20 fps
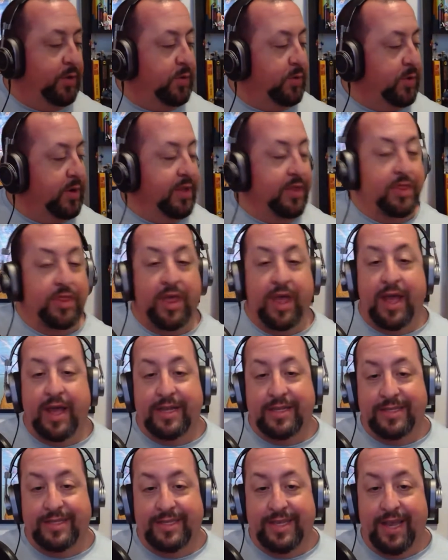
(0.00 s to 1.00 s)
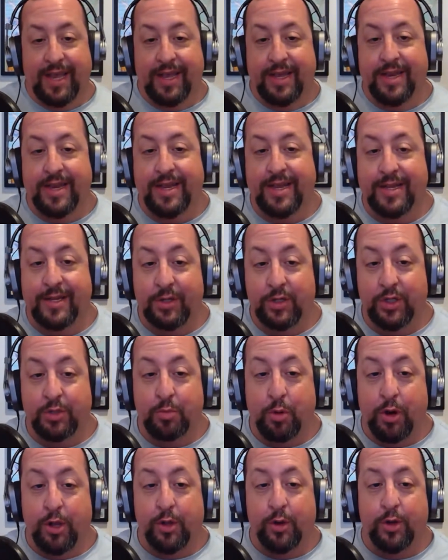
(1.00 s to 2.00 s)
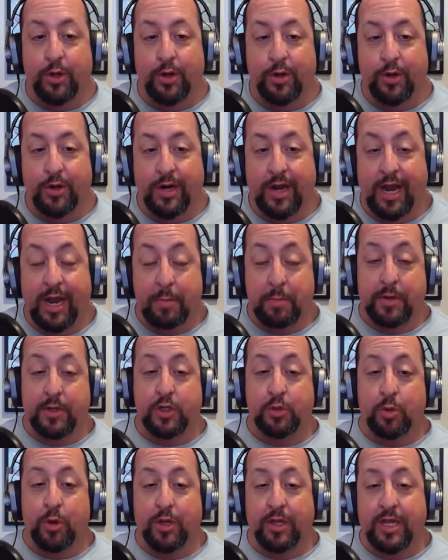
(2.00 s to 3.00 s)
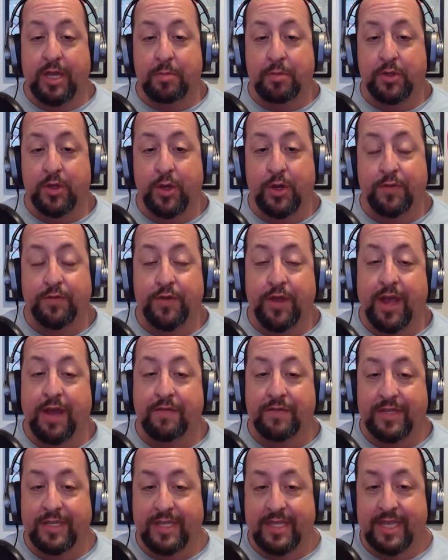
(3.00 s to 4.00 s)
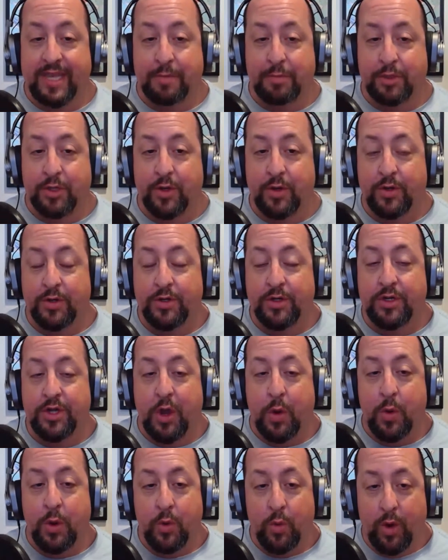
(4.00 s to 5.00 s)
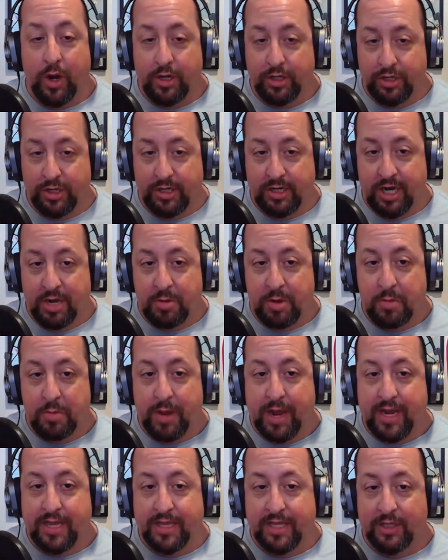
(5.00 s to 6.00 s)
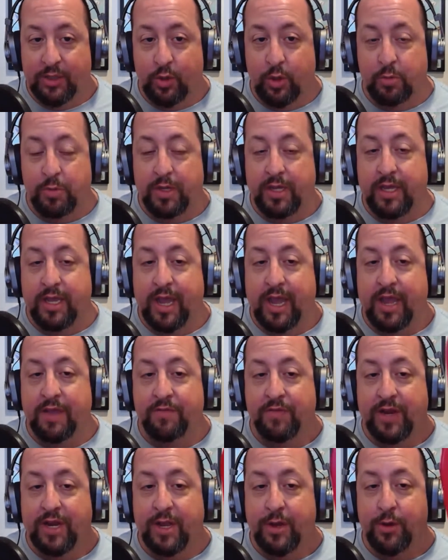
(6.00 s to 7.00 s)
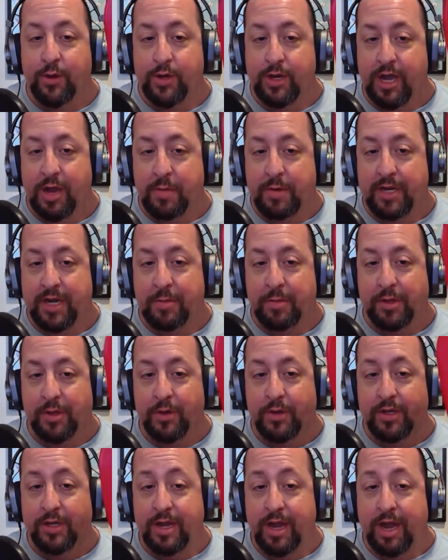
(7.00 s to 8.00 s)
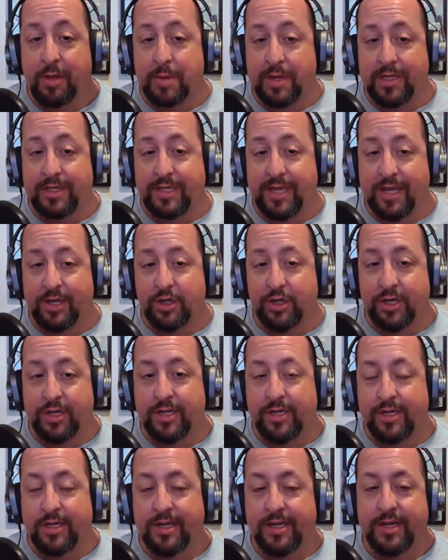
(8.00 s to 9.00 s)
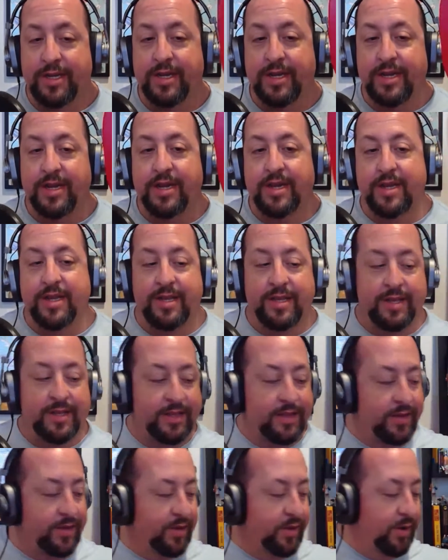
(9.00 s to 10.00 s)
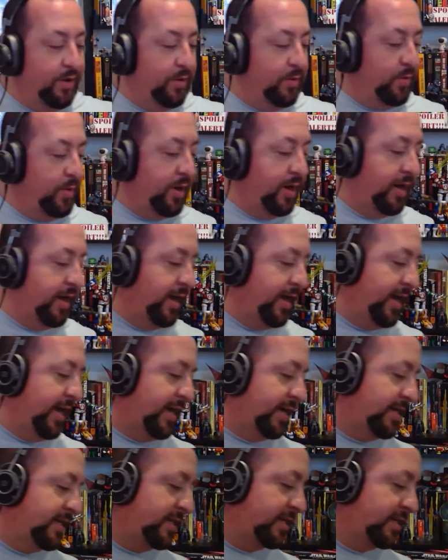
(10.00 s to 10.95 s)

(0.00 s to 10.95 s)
With that said, spoiler alert, I am going to spoil the episode. If you haven't seen the episode, go and watch it. Come on back. This will be a video you can comment down below in the comment section. All right.